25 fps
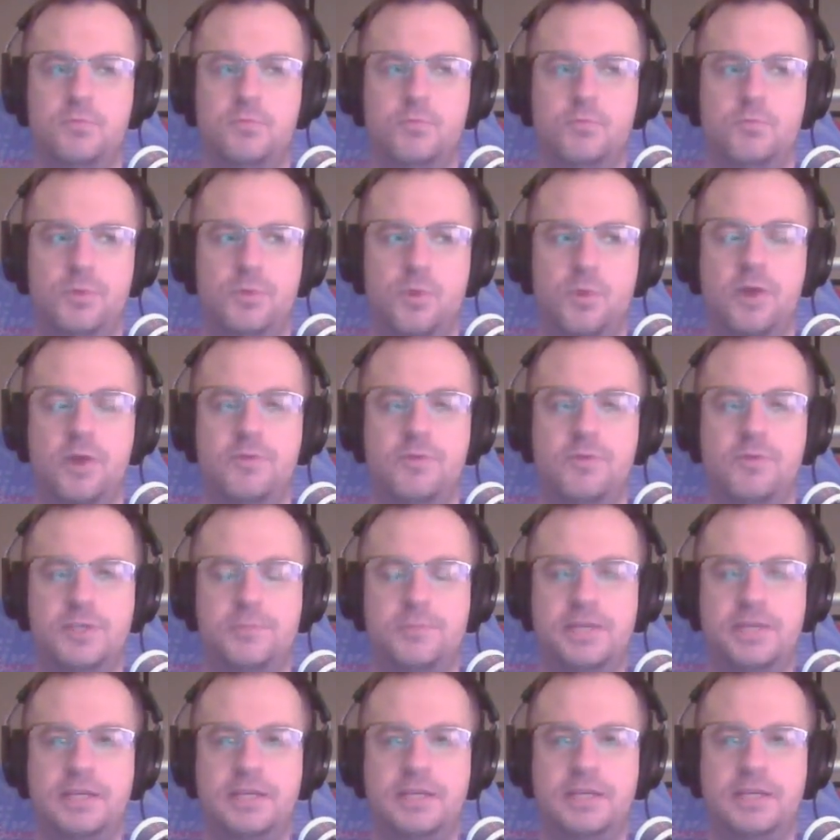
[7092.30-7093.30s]
one of
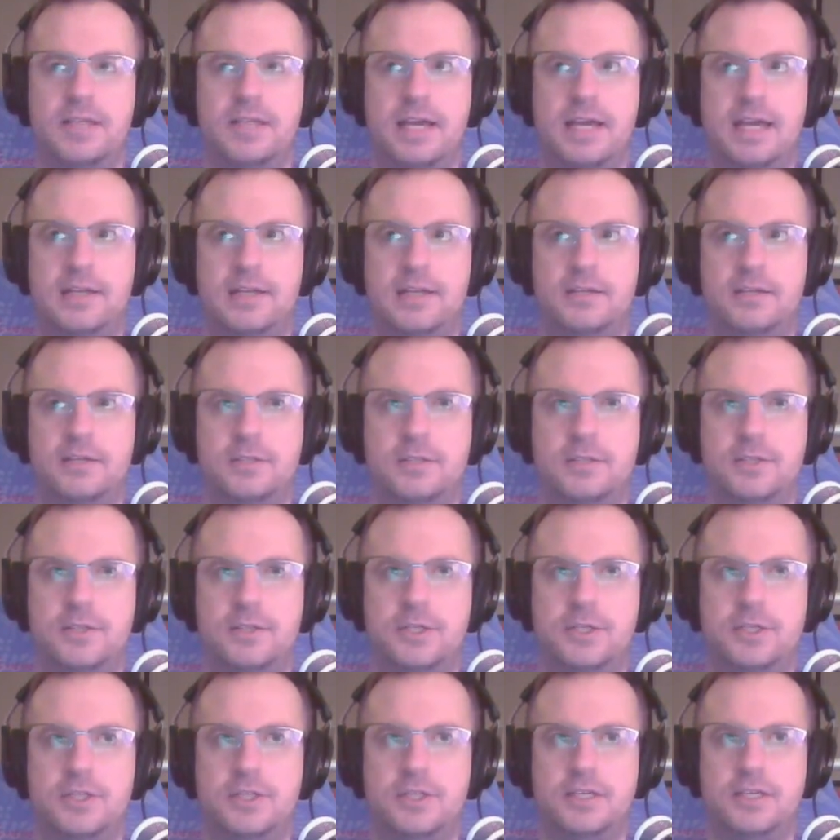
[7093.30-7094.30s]
which being that
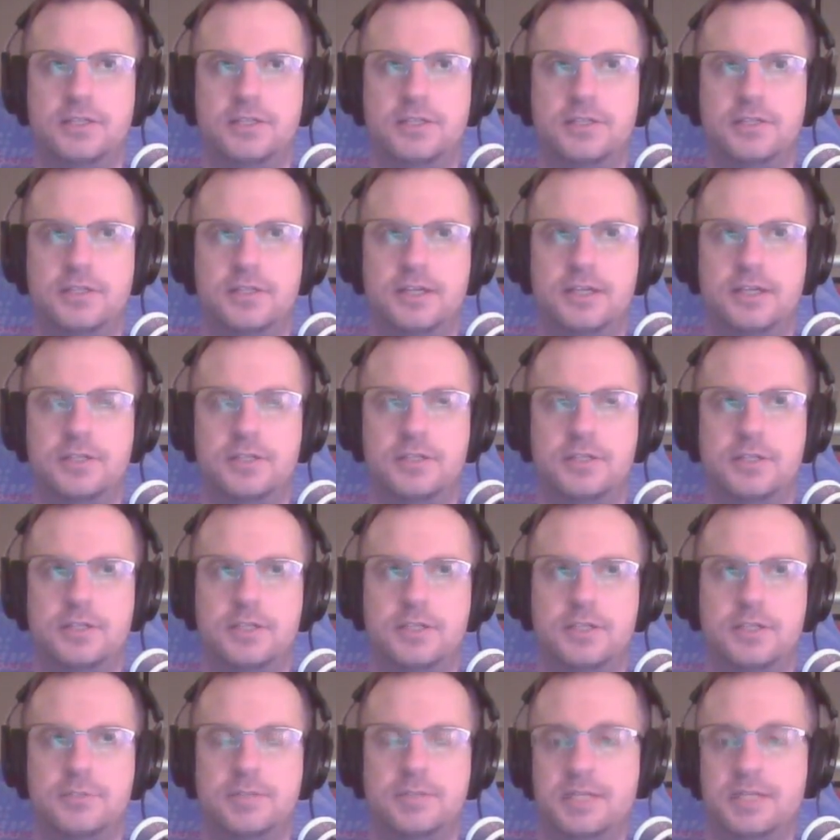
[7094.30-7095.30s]
she thinks that
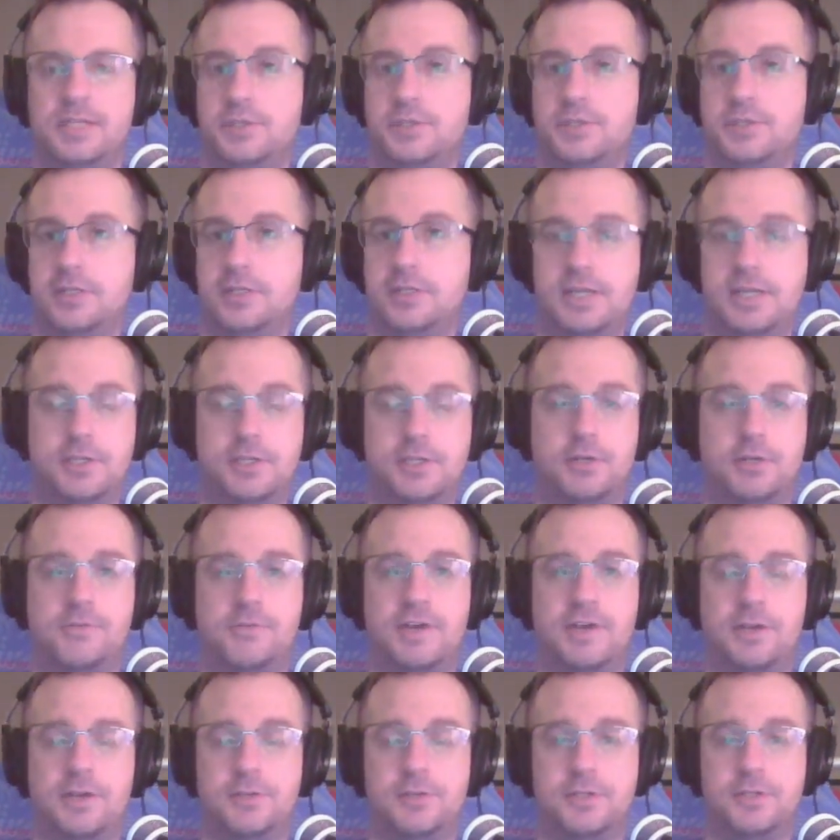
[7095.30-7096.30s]
she's potentially endangering her
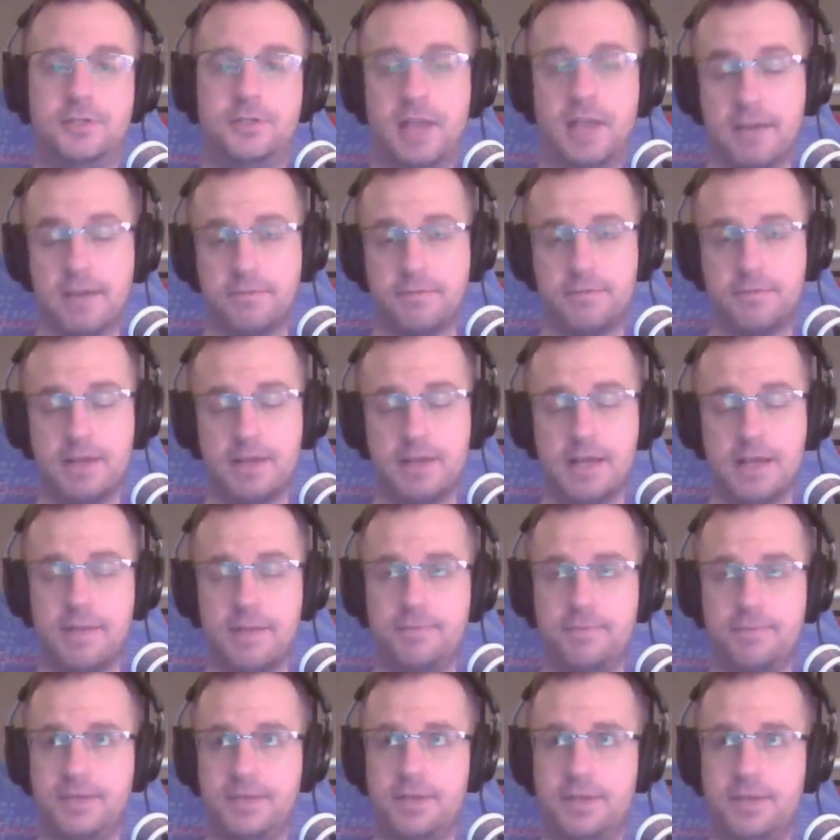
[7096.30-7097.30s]
father's life.
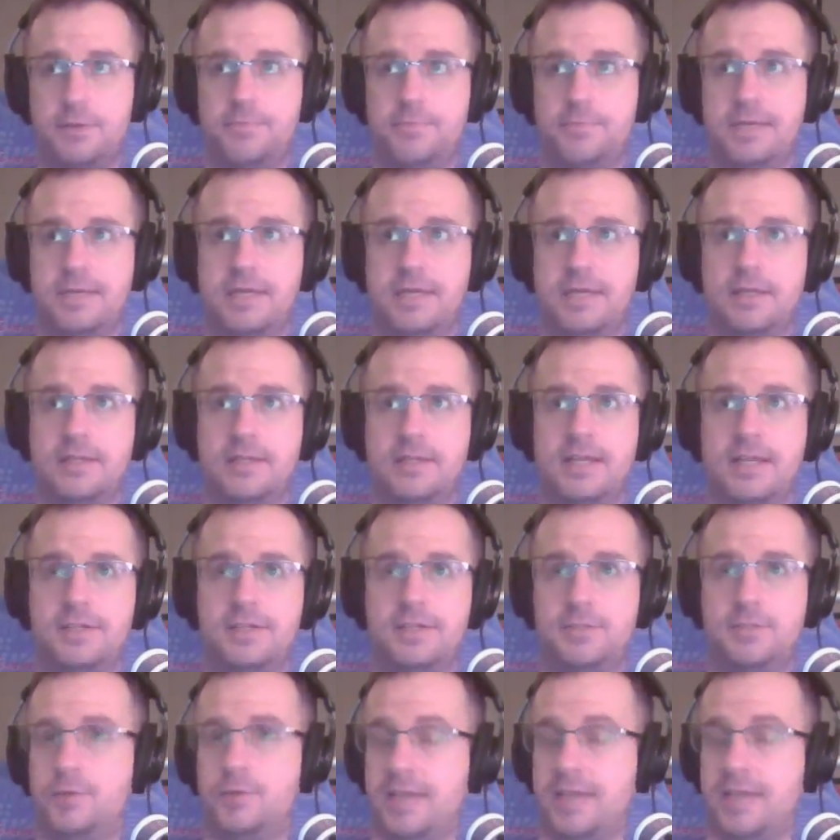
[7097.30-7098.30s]
The other being that
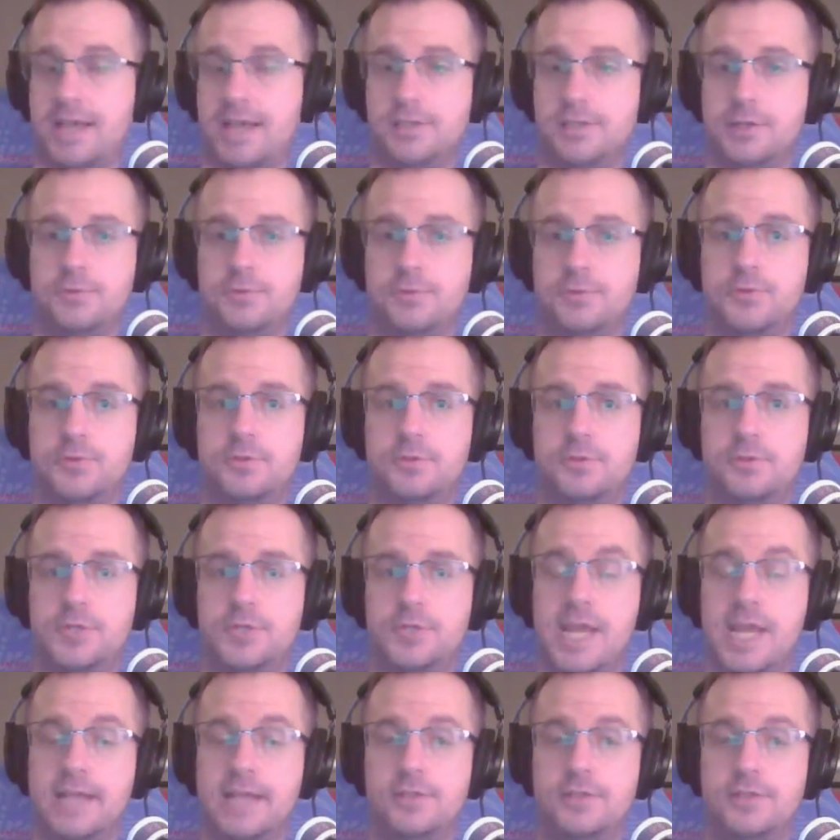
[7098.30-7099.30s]
she really has no
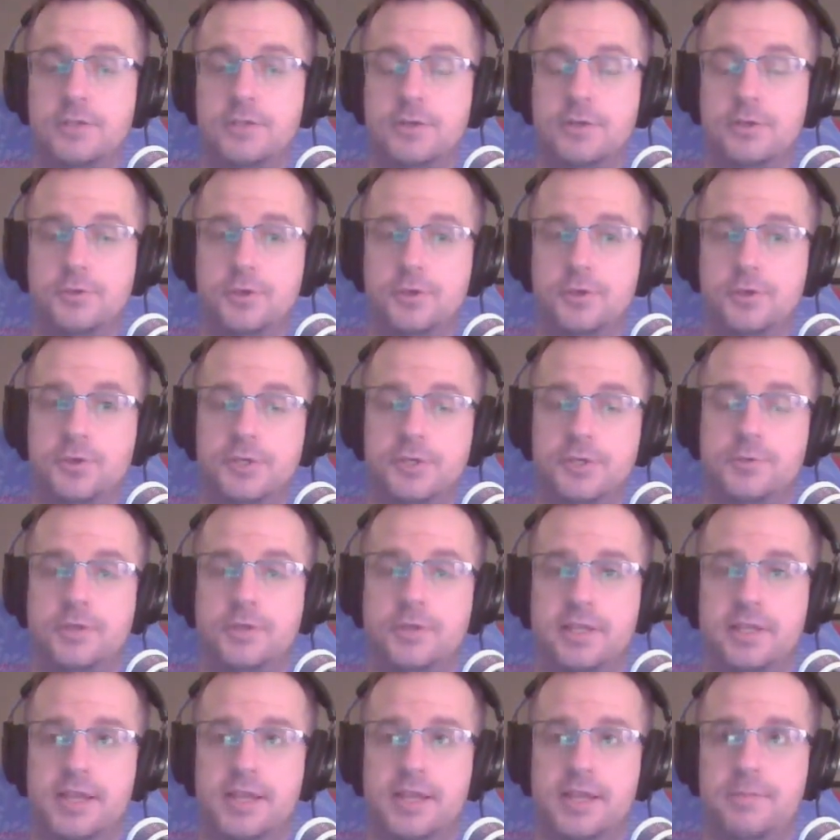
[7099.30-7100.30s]
chance or no choice,
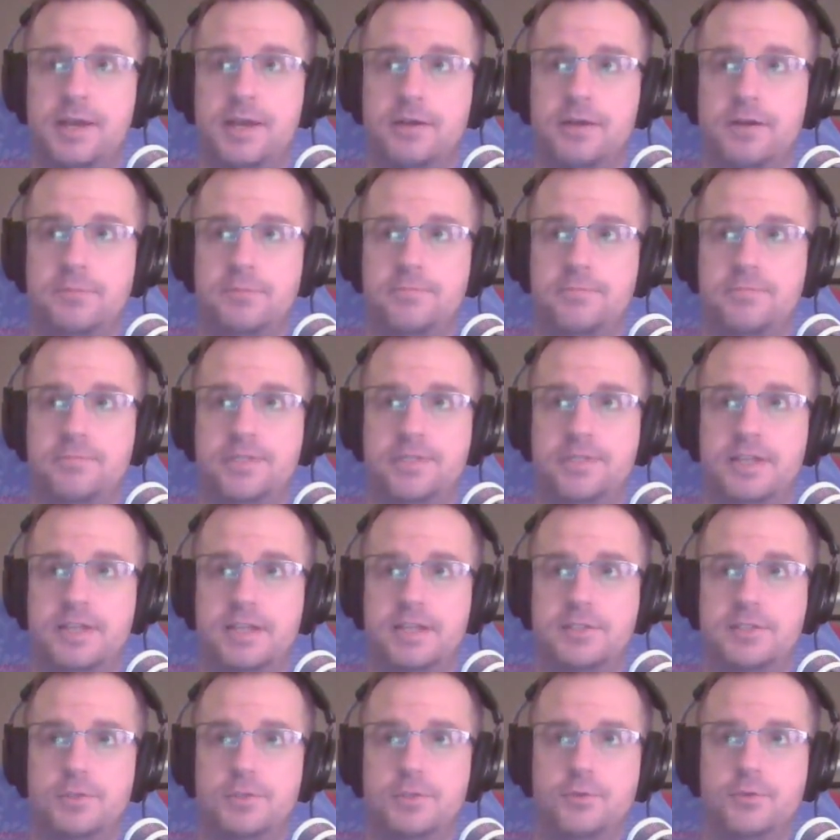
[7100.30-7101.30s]
really, in that matter,
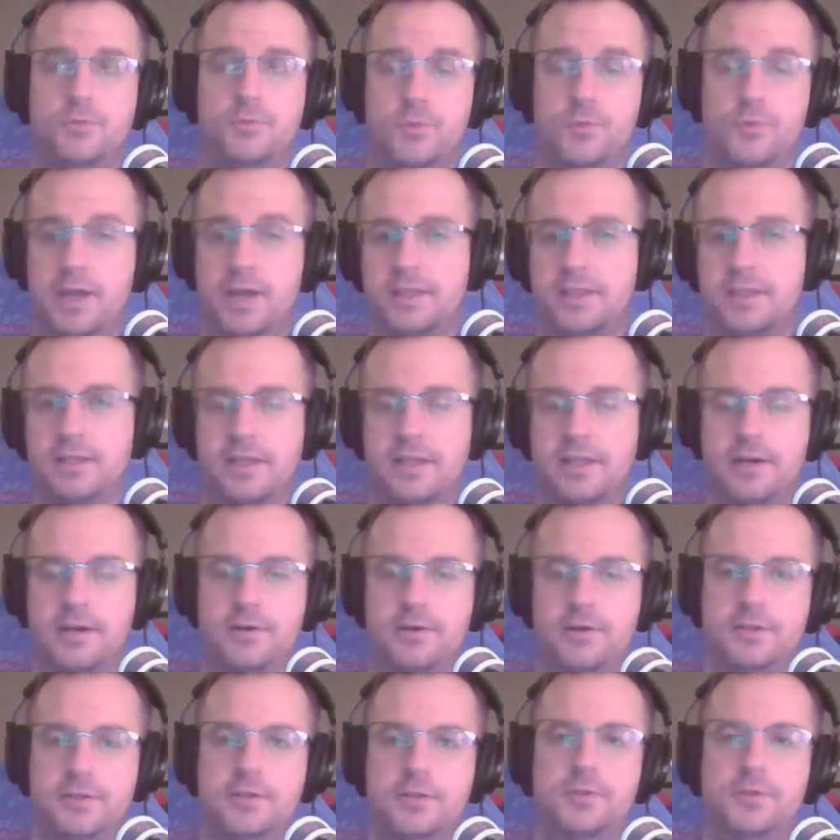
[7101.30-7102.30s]
besides to write the
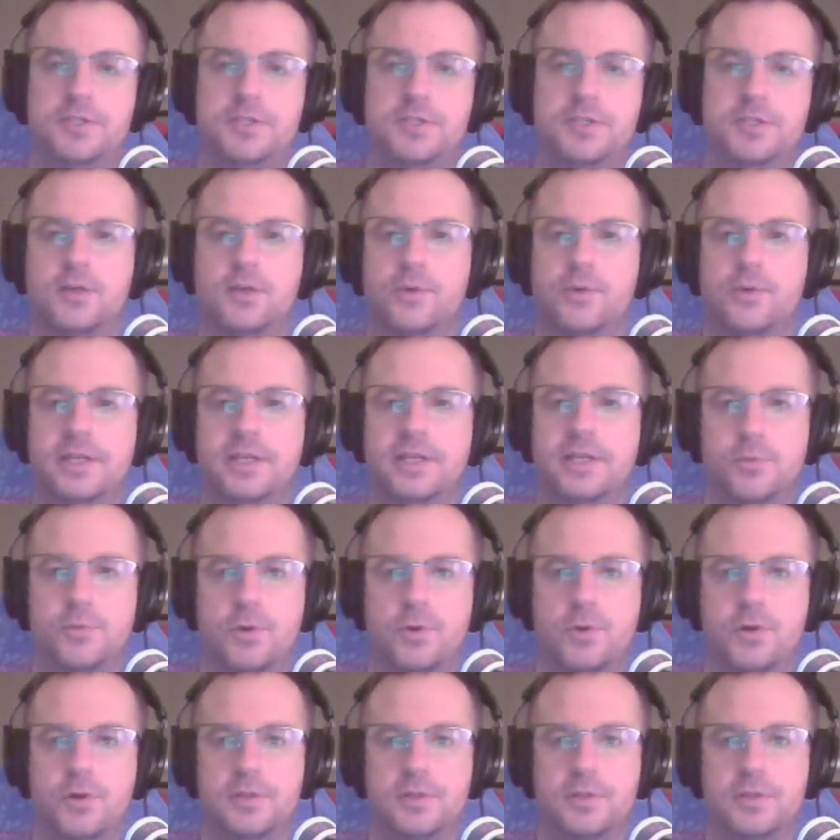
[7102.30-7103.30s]
letter using the Queen's
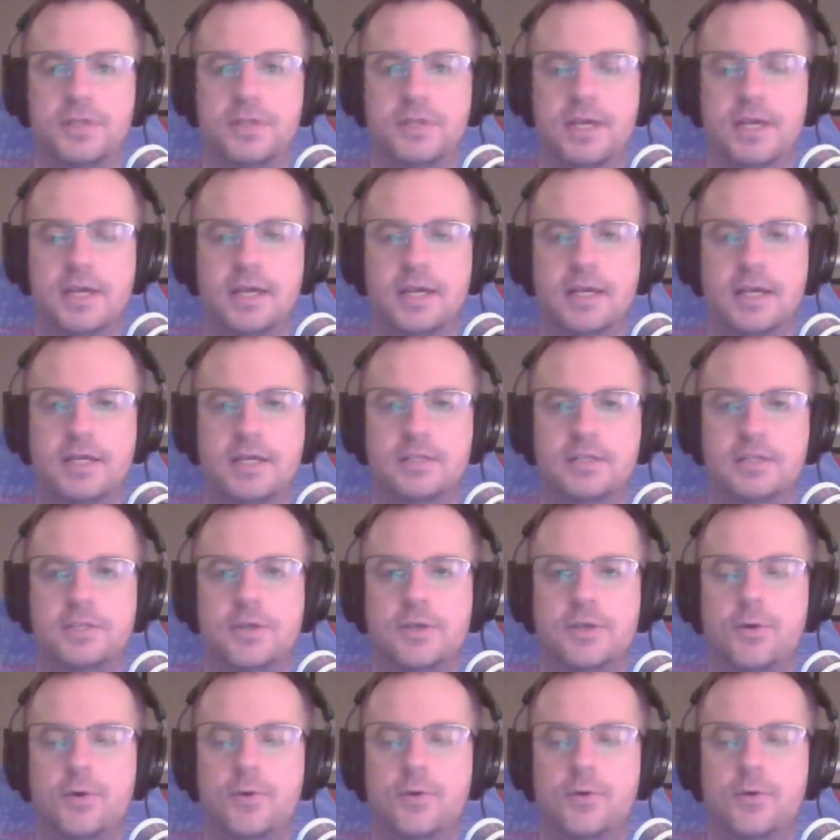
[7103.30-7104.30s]
words.
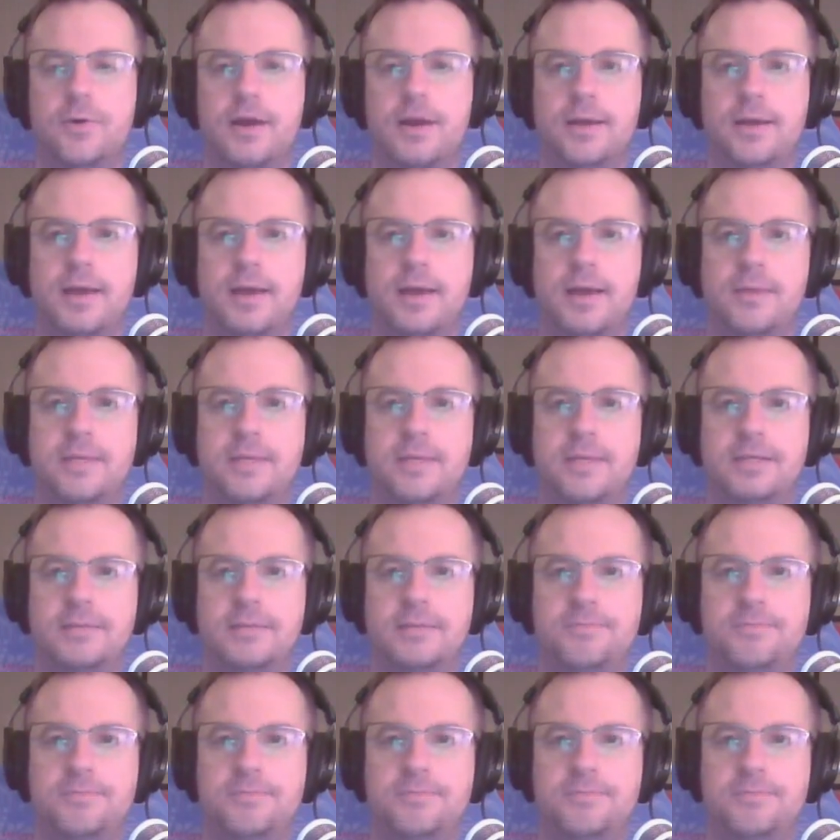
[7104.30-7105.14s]
So, I mean.